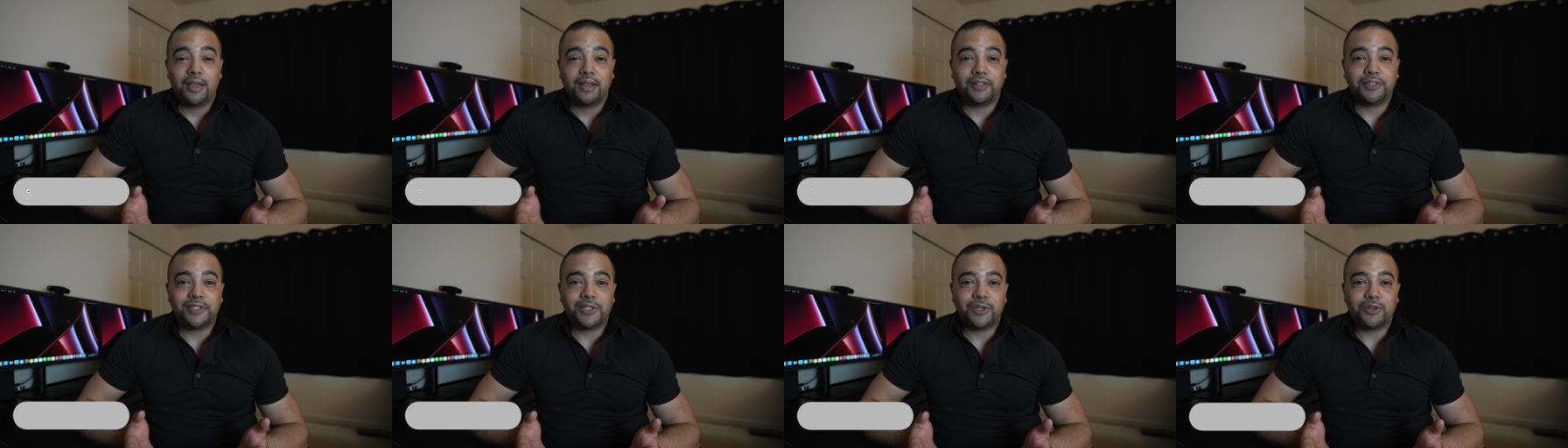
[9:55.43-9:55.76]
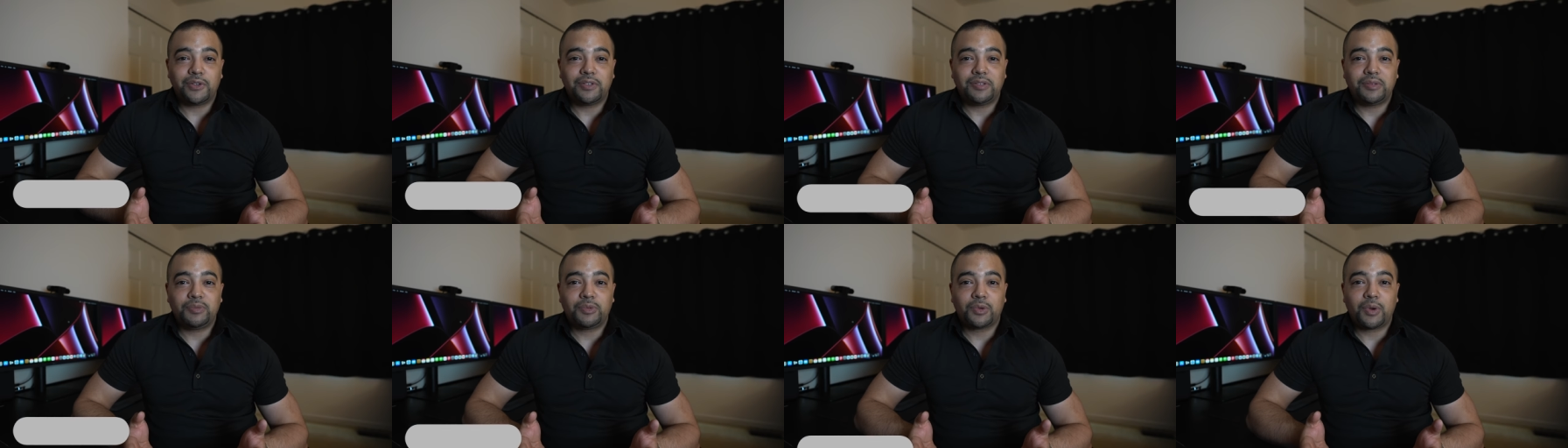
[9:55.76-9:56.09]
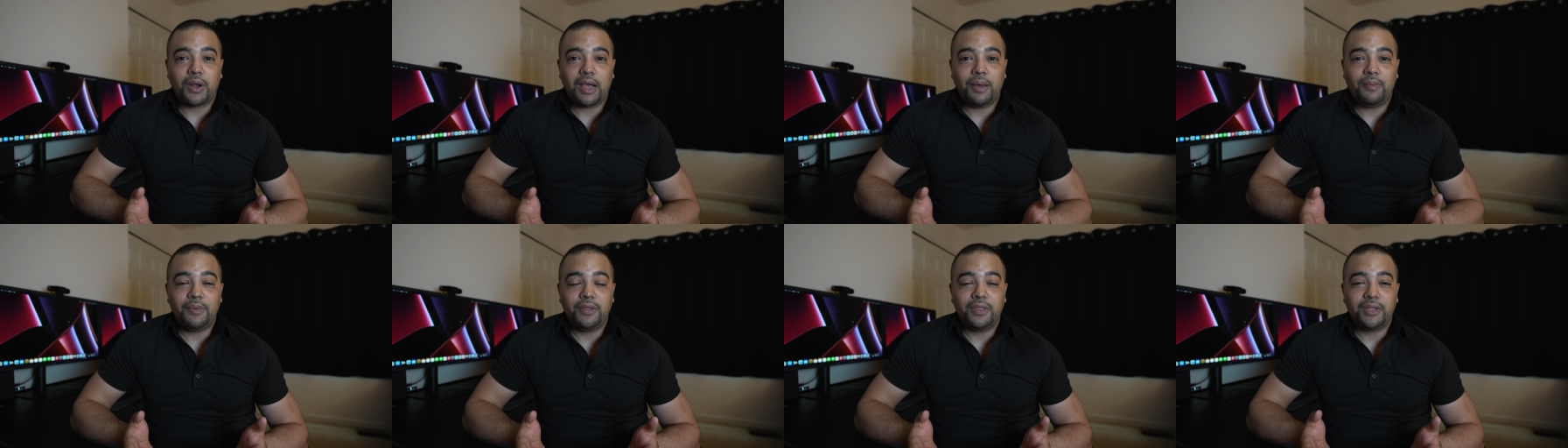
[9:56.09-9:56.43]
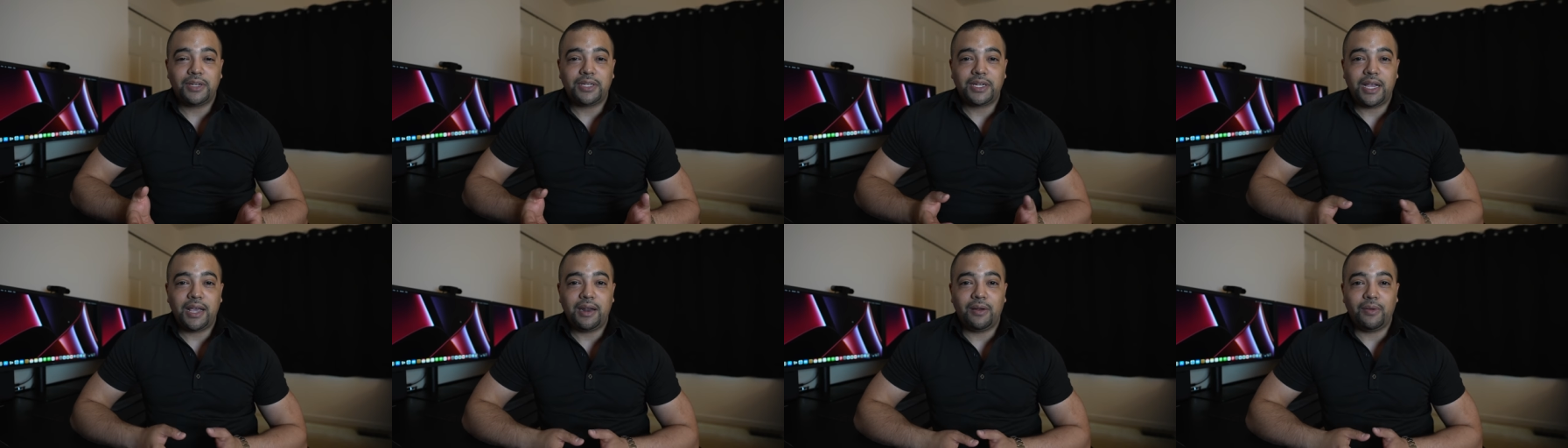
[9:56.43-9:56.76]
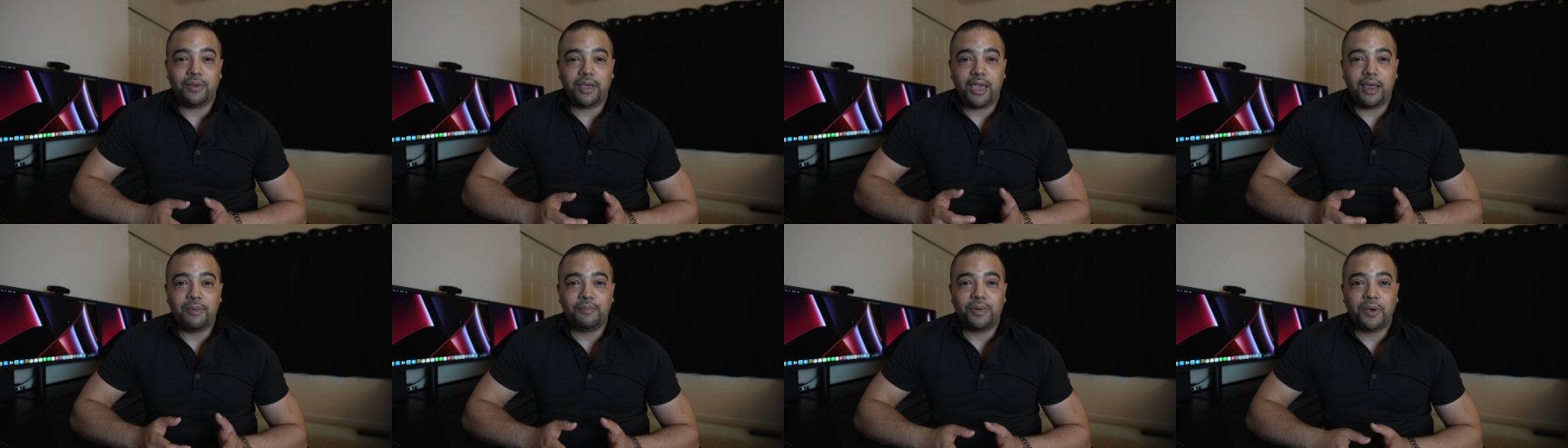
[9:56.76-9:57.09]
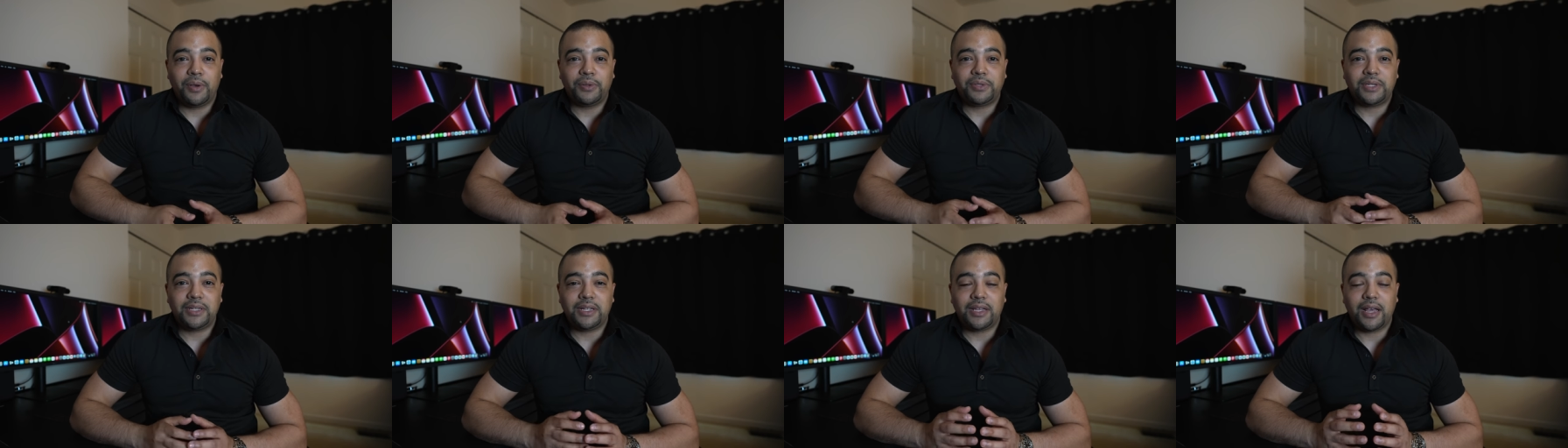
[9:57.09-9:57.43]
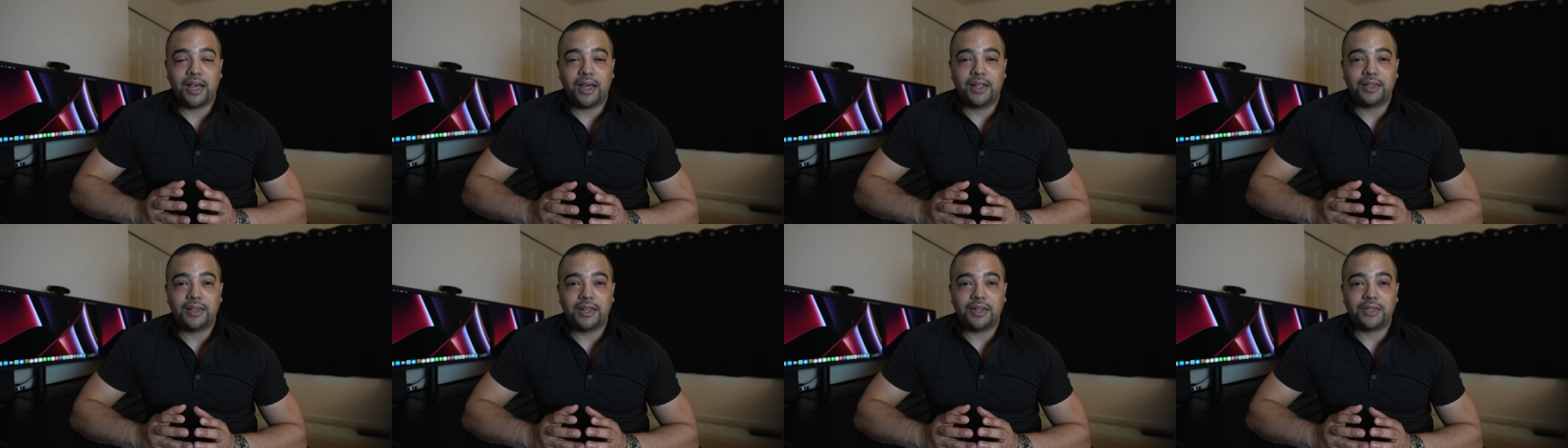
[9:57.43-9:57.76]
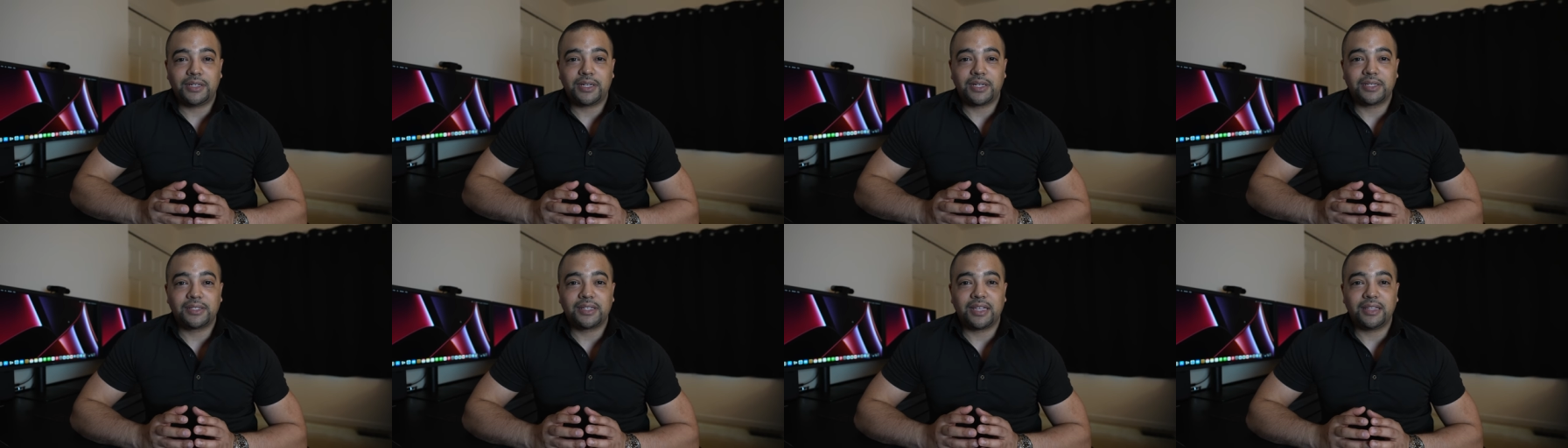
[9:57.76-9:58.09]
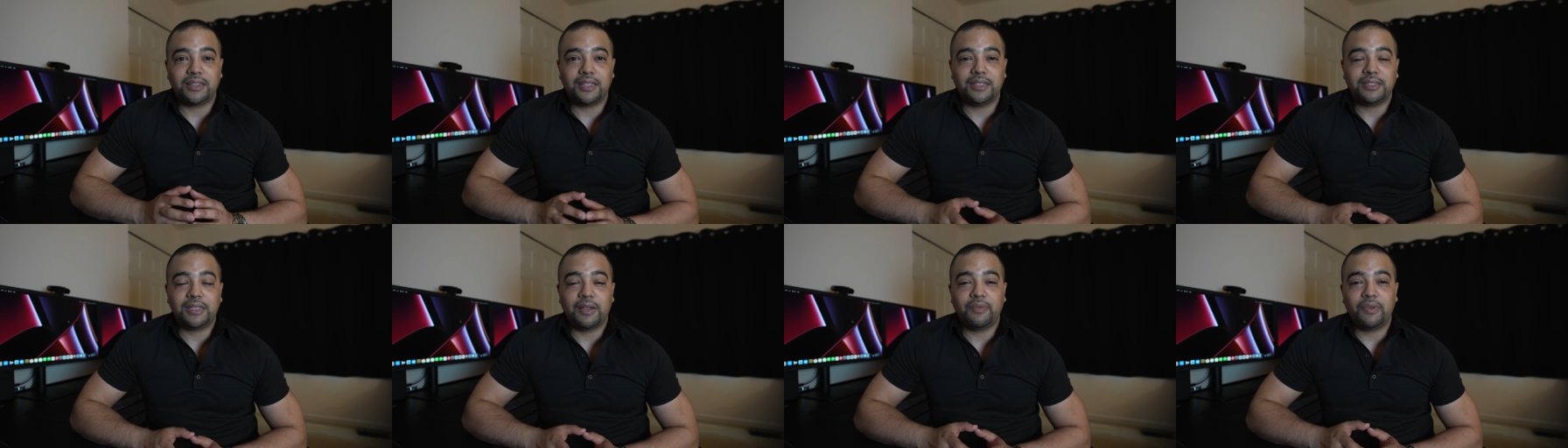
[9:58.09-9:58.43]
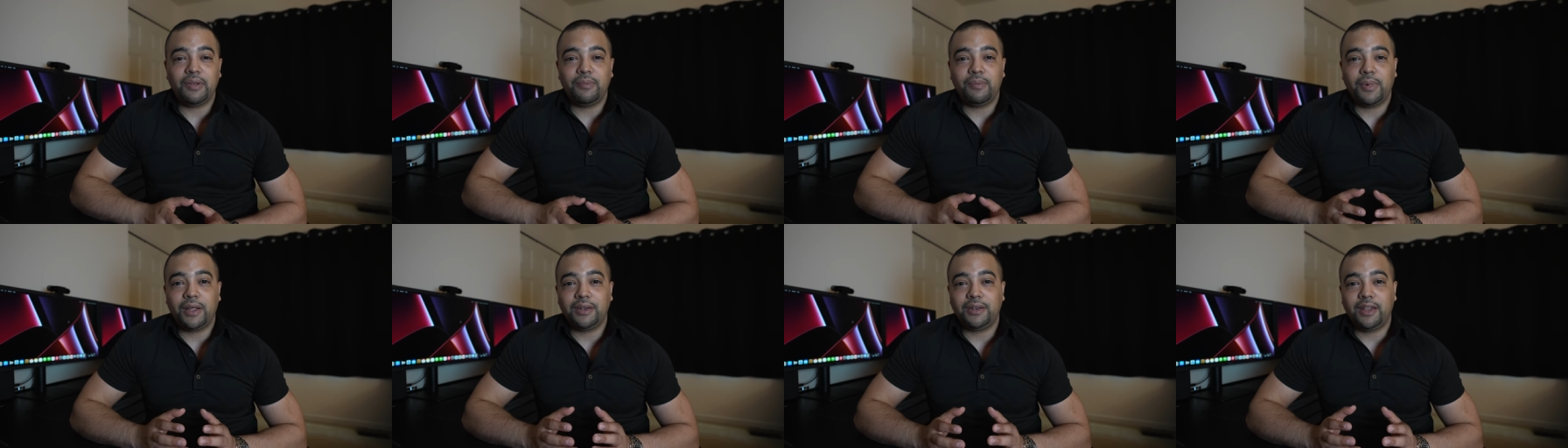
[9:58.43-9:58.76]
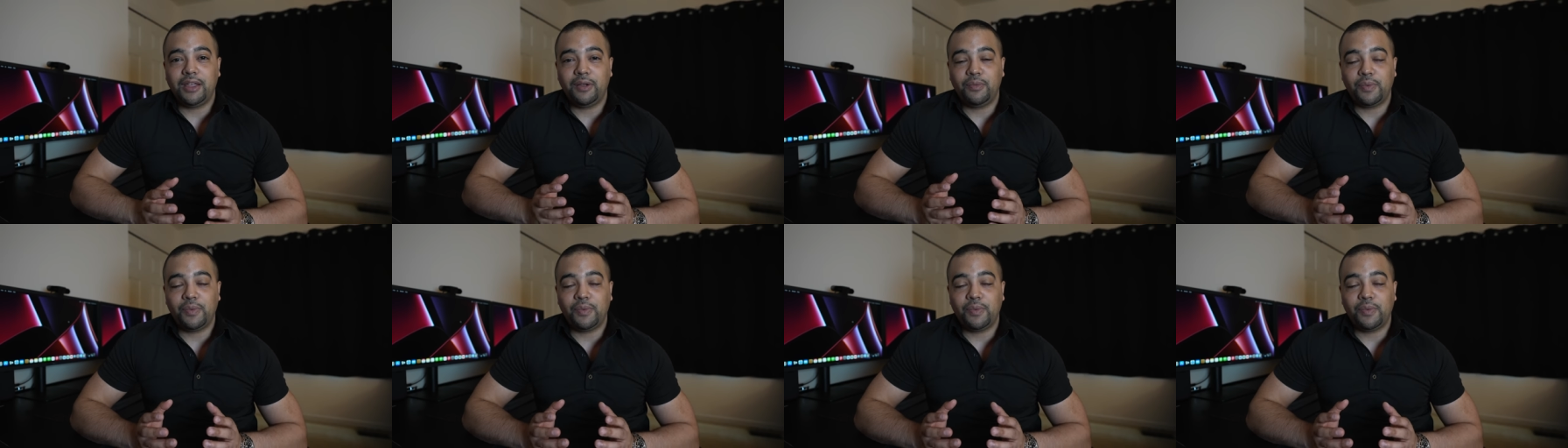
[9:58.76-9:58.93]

consider subscribing to the channel. Again, posting content just like this every Monday,